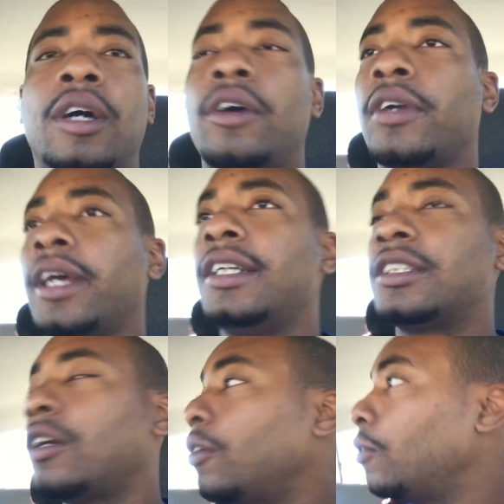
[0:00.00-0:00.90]
Okay,
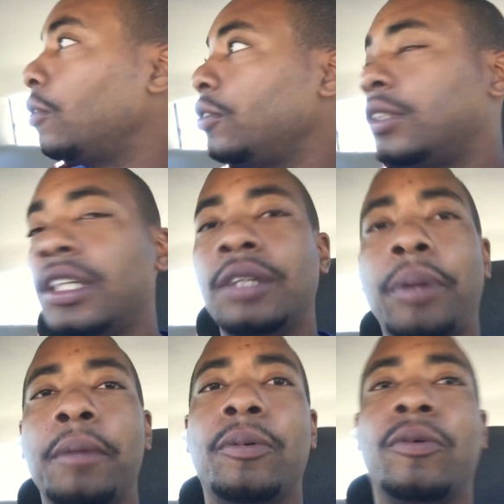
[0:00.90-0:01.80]
so you seen the
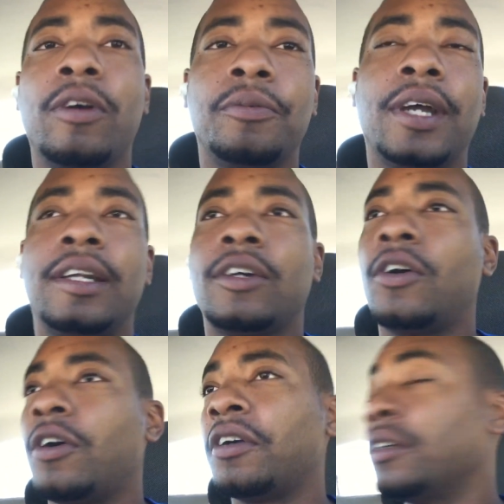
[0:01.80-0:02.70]
paperwork. We got the
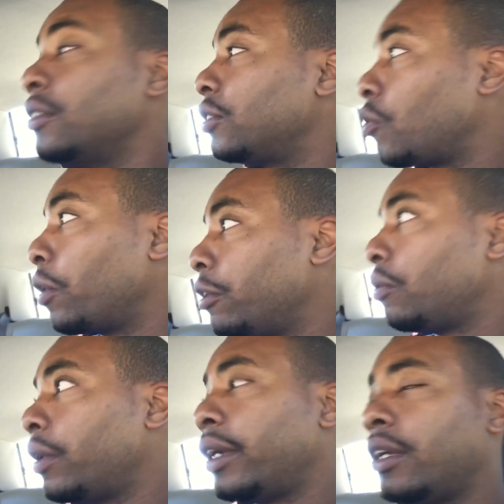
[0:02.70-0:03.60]
car squared
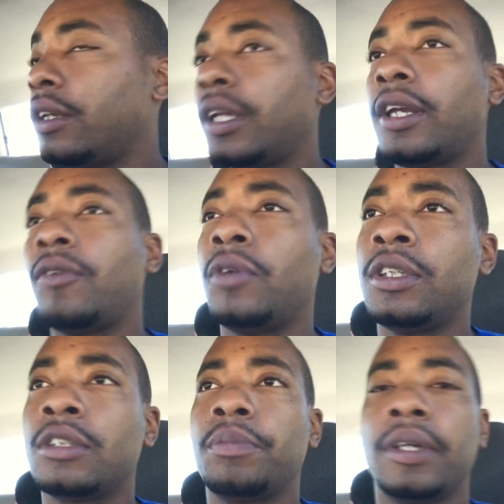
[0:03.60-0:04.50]
away. We
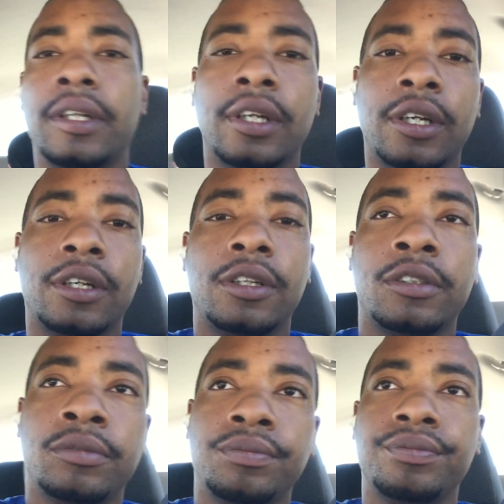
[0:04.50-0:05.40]
spent
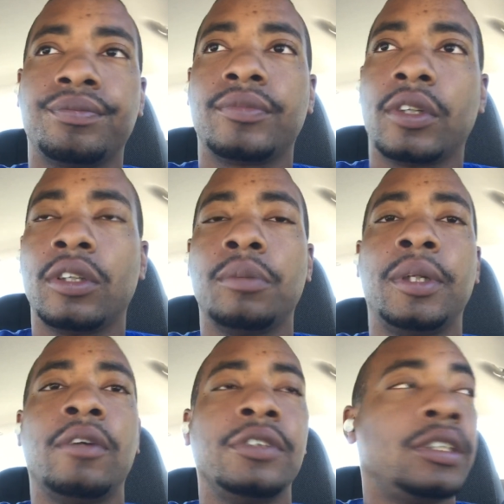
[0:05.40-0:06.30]
a little
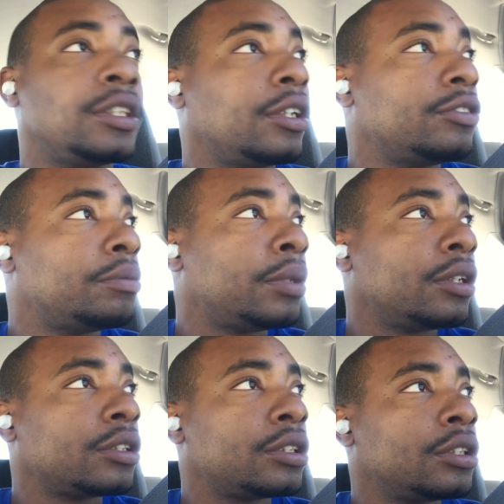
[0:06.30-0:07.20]
bit over 600
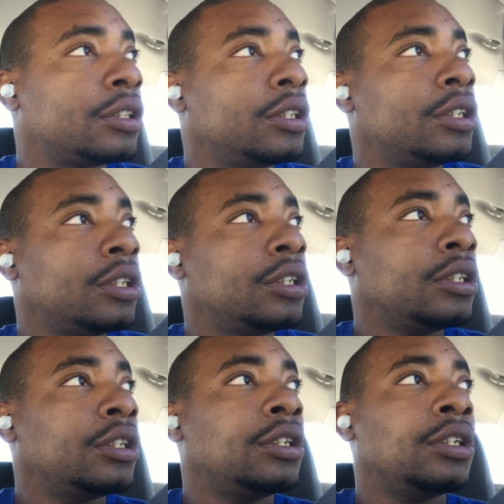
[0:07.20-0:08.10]
bucks
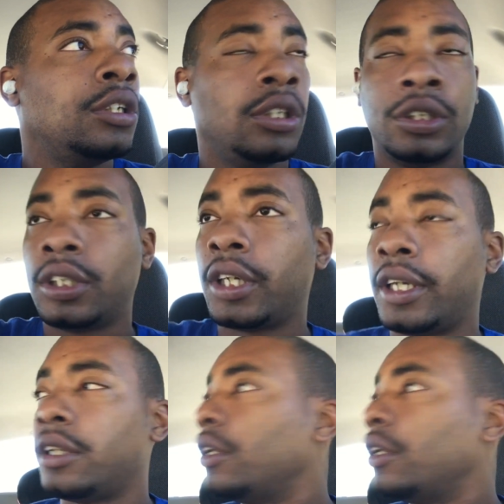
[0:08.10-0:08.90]
to get